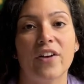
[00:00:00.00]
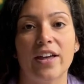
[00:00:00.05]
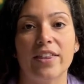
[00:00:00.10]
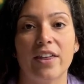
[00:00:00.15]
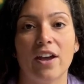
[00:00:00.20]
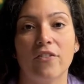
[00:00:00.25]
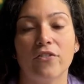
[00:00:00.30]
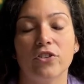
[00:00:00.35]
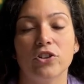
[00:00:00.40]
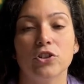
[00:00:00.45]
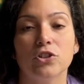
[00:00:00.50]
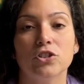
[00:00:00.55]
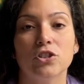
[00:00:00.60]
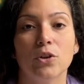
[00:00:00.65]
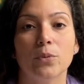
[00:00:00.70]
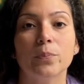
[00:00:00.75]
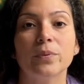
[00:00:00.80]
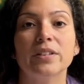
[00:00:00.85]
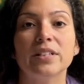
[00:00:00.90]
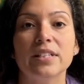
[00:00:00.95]
that for you.
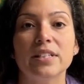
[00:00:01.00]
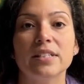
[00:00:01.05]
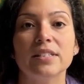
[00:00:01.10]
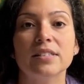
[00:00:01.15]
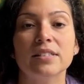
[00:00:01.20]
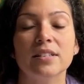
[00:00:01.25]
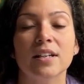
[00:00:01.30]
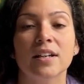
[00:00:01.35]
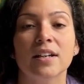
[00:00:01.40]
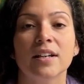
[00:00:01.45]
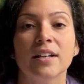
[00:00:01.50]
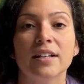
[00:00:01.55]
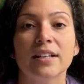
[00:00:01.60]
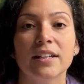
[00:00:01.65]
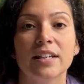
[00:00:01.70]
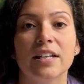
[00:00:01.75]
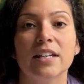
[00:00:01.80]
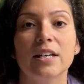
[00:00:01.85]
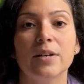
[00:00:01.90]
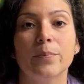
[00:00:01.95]
So please
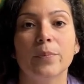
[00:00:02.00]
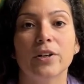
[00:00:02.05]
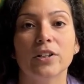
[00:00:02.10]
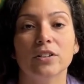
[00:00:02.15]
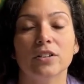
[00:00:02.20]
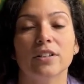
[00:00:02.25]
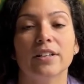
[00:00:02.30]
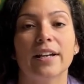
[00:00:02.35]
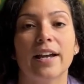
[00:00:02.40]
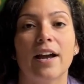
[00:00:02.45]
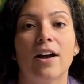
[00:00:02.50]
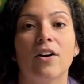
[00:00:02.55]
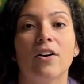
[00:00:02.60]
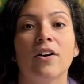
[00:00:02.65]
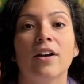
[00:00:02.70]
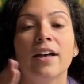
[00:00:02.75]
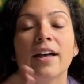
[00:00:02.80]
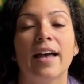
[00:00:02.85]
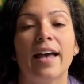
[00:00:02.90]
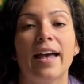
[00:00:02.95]
keep a lookout.
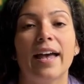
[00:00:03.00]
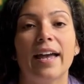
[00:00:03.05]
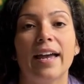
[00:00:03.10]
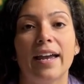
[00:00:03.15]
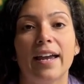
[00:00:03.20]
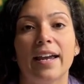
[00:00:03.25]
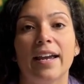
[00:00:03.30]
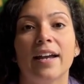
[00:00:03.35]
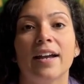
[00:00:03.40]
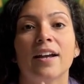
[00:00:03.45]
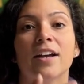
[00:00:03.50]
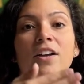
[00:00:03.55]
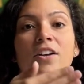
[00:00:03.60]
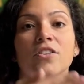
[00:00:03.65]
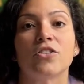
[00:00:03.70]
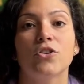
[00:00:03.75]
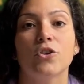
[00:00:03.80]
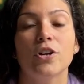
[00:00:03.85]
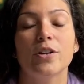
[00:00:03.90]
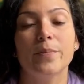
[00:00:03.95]
Hey,
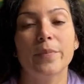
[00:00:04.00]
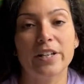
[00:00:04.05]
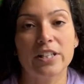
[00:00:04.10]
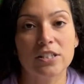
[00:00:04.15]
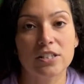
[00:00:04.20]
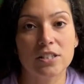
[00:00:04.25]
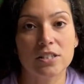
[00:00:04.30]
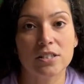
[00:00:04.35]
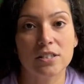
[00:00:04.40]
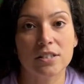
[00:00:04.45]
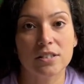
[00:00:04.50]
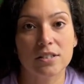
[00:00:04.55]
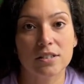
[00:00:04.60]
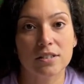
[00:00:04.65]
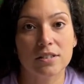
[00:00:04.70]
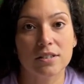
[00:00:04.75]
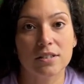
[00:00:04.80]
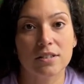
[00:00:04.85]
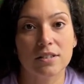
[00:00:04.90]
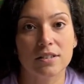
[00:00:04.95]
3 months,
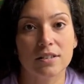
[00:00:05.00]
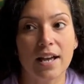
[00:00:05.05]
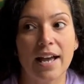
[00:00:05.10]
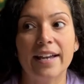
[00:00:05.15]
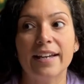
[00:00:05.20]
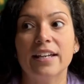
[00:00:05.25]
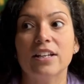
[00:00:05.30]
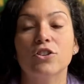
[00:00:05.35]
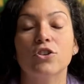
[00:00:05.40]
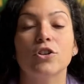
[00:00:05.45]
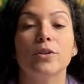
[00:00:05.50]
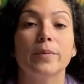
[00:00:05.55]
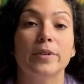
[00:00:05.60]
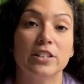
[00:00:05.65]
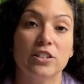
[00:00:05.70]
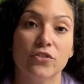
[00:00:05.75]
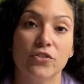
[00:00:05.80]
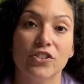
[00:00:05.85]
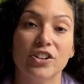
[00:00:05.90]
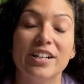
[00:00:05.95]
I get 3
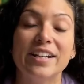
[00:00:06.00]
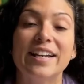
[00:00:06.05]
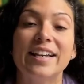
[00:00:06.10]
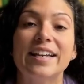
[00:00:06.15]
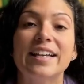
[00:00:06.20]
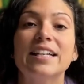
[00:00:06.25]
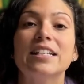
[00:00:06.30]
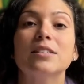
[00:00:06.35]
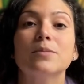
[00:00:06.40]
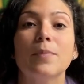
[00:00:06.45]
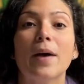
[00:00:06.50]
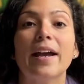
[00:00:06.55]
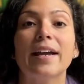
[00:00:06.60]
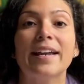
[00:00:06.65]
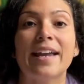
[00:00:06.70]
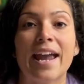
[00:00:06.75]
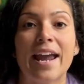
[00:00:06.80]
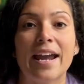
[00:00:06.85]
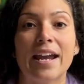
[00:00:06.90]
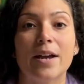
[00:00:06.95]
months free. Is my
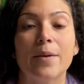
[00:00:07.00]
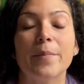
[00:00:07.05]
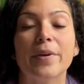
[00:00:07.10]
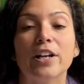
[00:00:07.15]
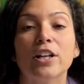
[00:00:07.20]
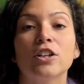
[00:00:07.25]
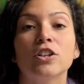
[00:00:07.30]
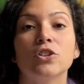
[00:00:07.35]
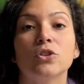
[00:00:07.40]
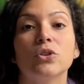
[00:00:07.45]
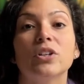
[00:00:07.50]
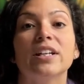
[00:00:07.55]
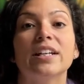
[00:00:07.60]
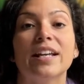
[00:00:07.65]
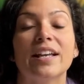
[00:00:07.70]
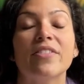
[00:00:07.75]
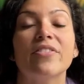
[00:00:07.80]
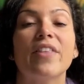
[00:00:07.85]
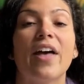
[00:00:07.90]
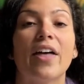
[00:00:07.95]
CAM included
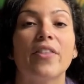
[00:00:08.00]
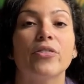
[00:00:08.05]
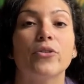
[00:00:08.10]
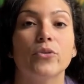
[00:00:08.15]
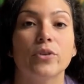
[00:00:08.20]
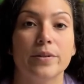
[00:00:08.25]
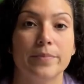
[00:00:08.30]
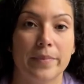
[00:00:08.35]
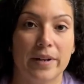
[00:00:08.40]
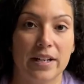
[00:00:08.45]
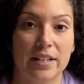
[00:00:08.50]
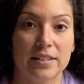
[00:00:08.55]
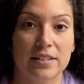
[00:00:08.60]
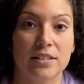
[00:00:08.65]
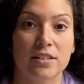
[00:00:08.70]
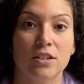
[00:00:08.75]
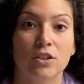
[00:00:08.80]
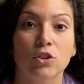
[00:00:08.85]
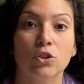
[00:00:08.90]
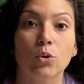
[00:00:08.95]
in that 3
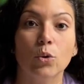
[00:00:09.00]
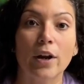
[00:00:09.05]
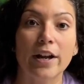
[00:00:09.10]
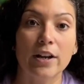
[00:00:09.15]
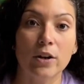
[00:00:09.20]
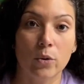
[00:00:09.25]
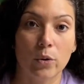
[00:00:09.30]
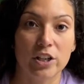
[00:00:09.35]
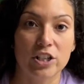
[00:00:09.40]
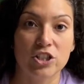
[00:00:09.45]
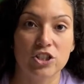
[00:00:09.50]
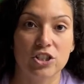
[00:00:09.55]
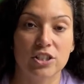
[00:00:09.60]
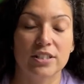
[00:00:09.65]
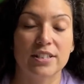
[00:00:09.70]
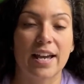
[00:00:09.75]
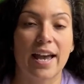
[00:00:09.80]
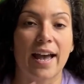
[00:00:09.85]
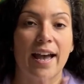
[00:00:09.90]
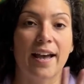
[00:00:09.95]
months? Great question
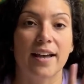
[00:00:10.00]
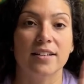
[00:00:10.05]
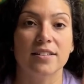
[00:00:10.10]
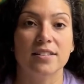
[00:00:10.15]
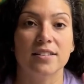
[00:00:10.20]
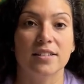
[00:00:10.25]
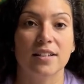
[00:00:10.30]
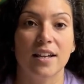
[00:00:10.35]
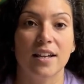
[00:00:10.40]
to ask.